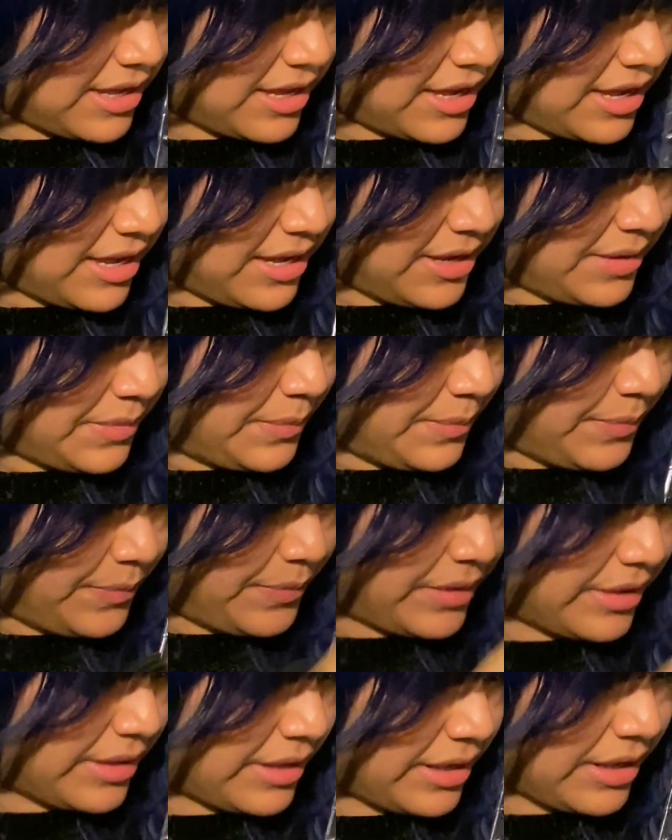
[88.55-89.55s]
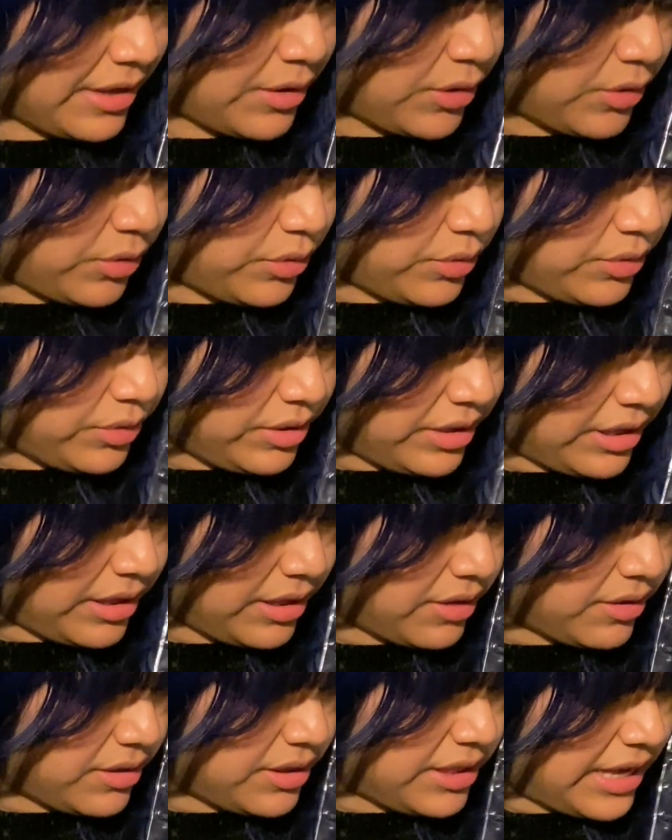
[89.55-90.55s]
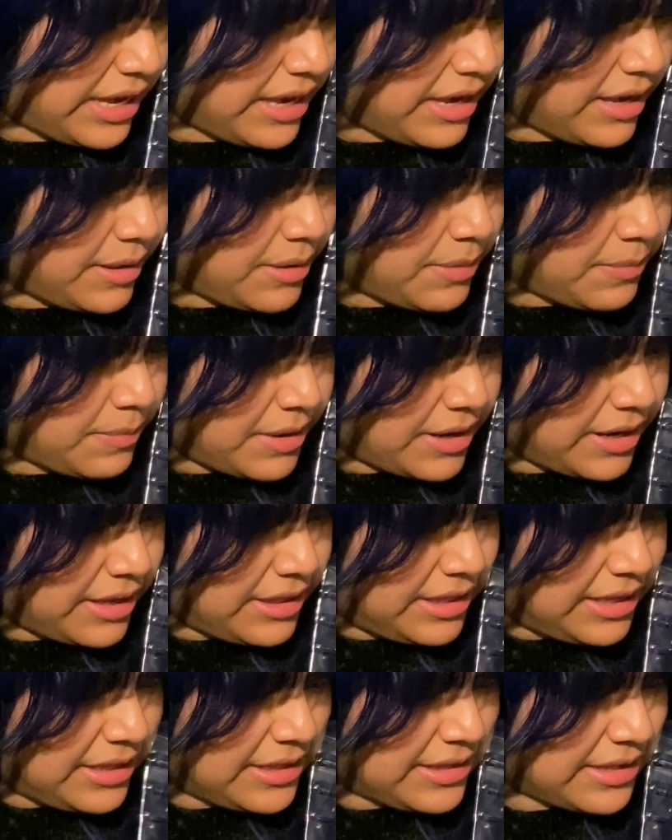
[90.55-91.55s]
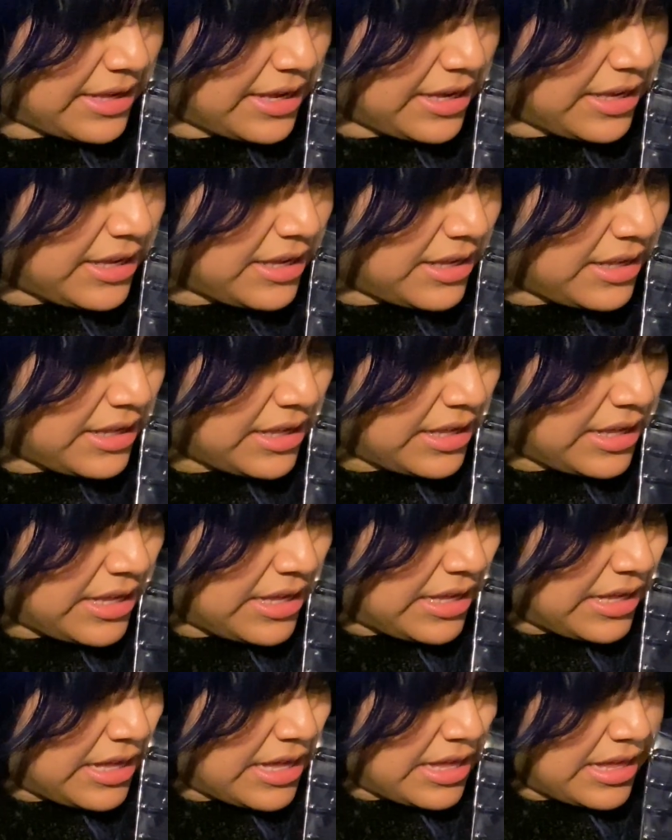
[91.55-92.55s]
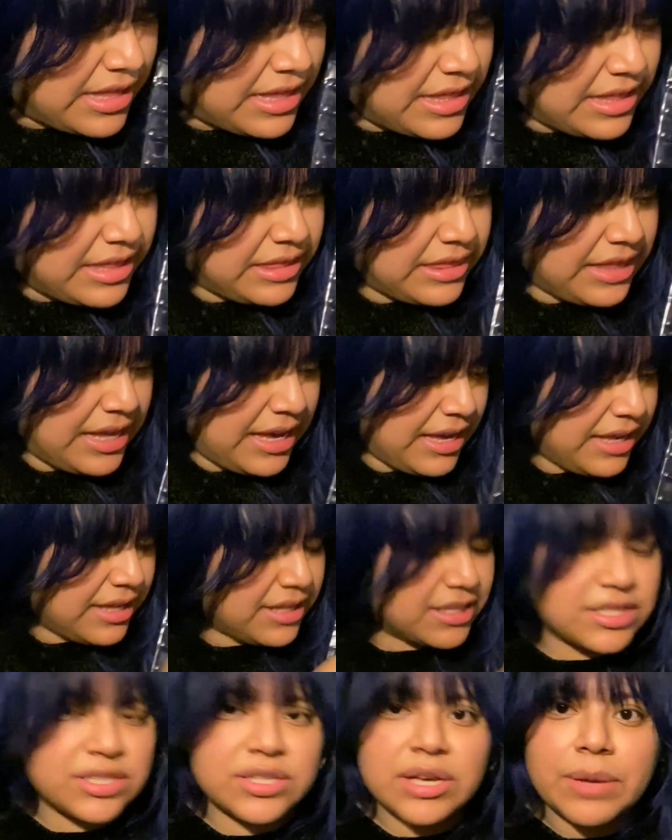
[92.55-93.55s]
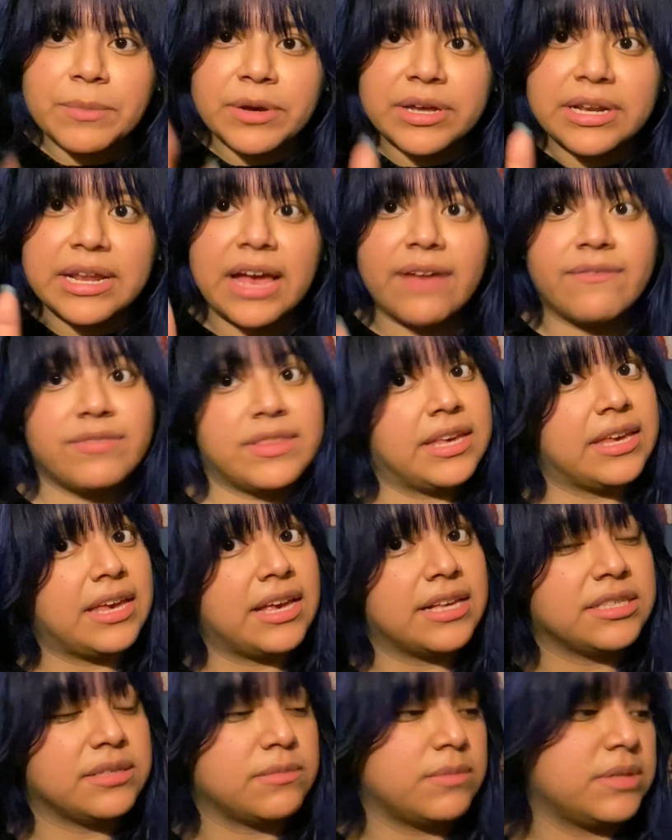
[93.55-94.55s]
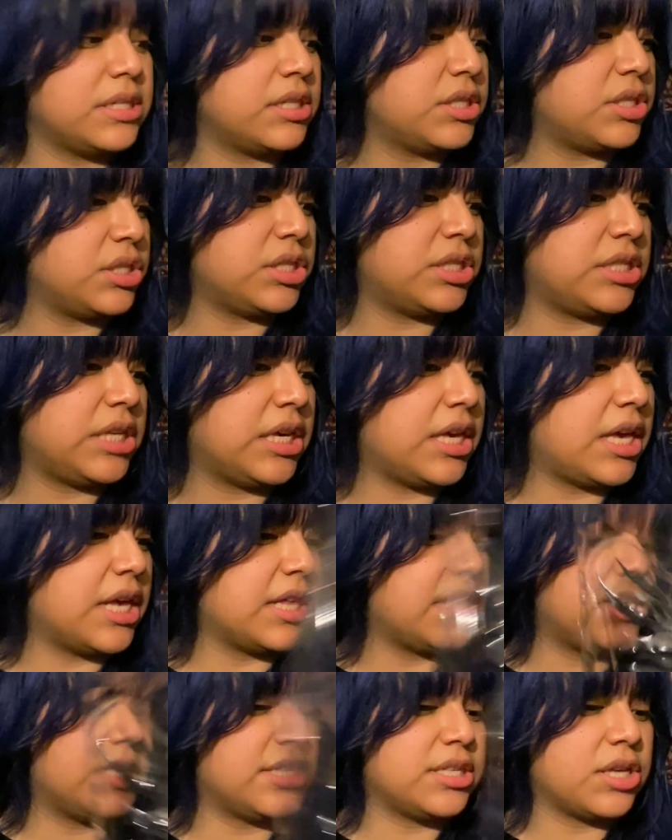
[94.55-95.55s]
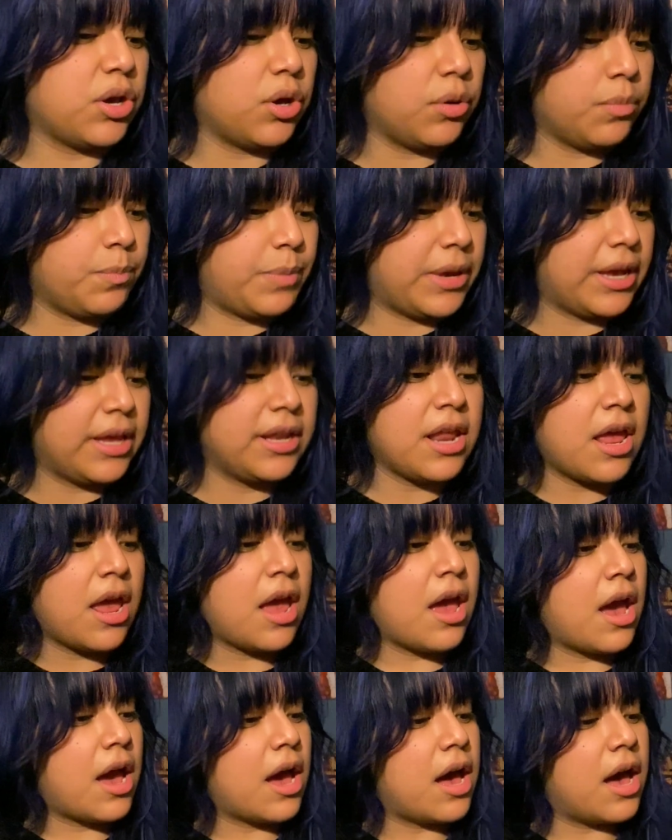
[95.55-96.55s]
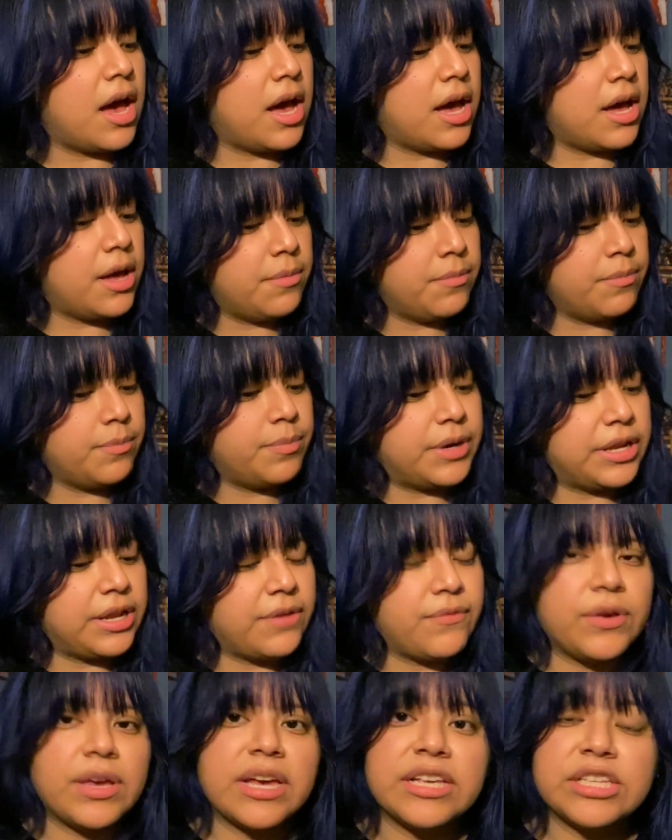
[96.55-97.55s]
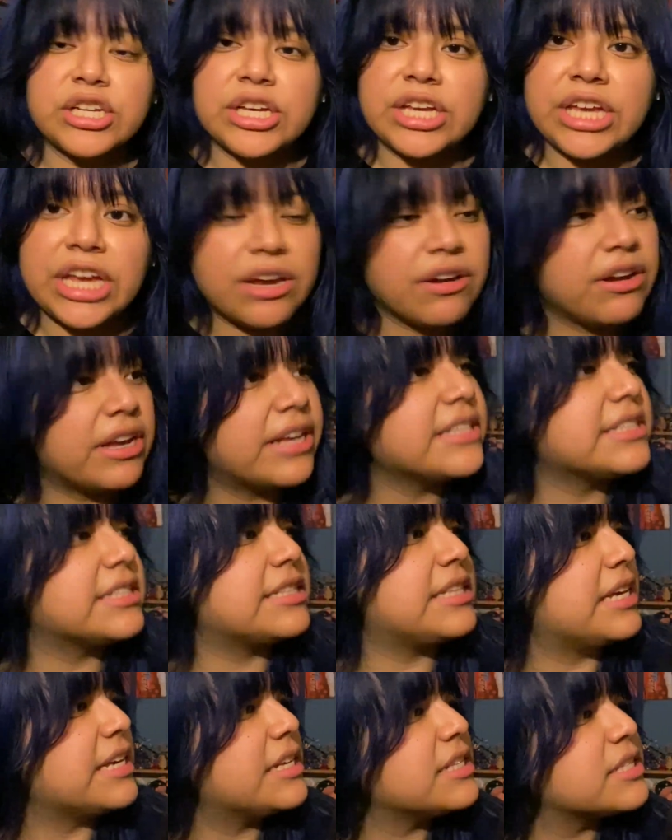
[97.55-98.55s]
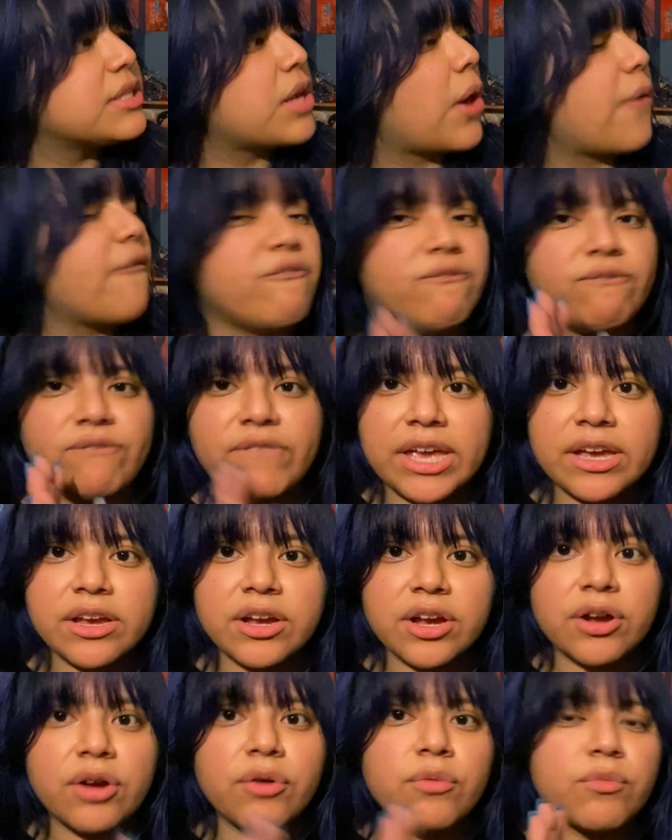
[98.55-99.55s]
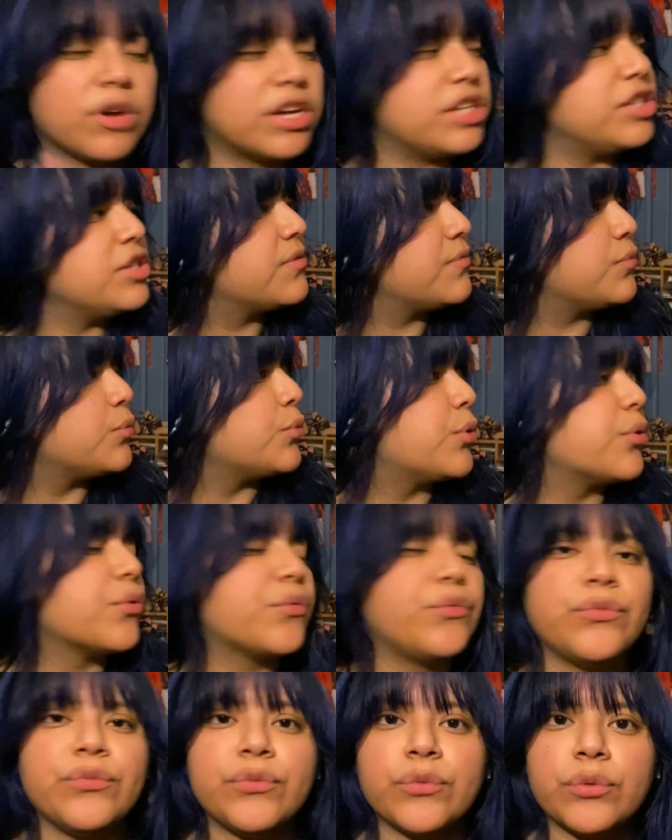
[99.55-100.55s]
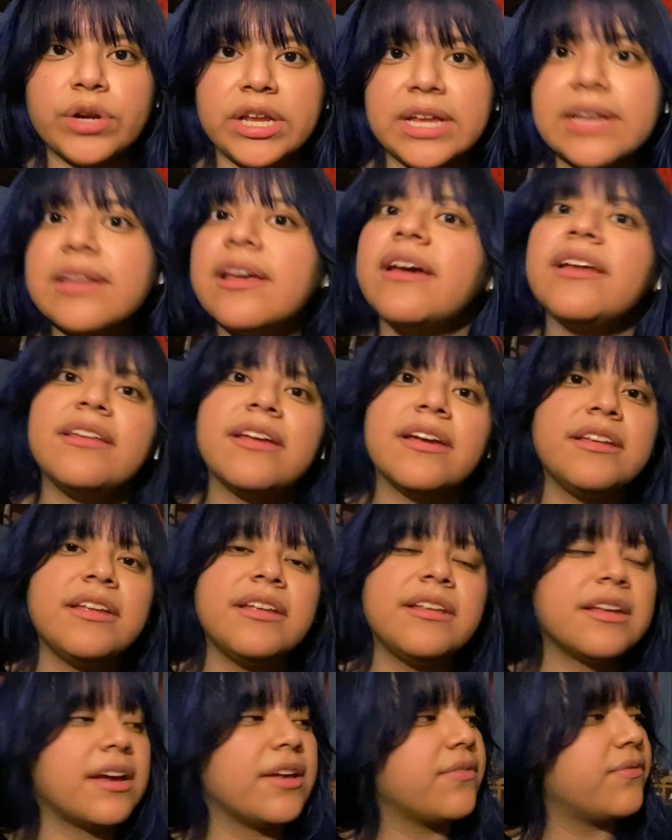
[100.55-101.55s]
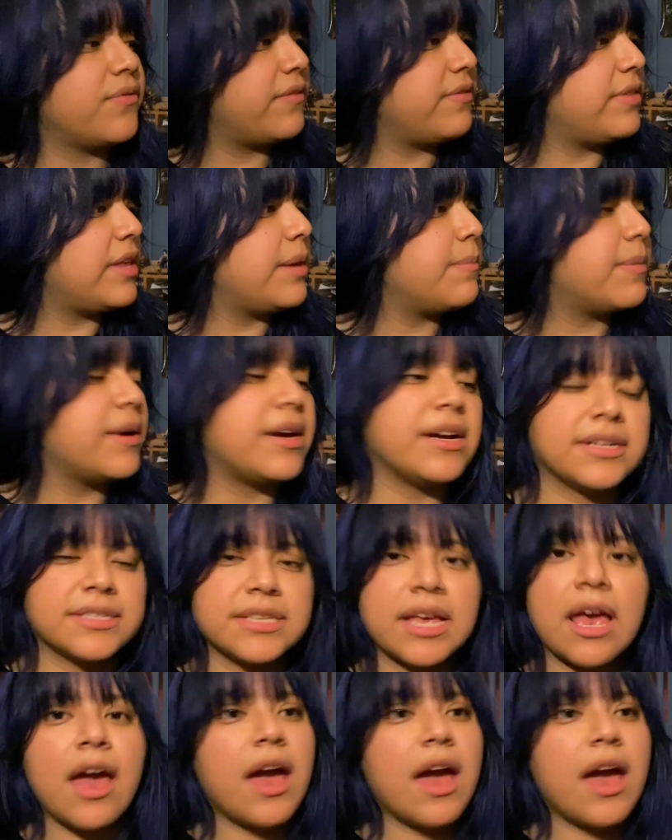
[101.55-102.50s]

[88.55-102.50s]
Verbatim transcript: um, hold, held in by these like things. So I'm going to have to get some scissors to get this open. Um, but if you guys are curious, this figure runs for $49.99, 50 bucks.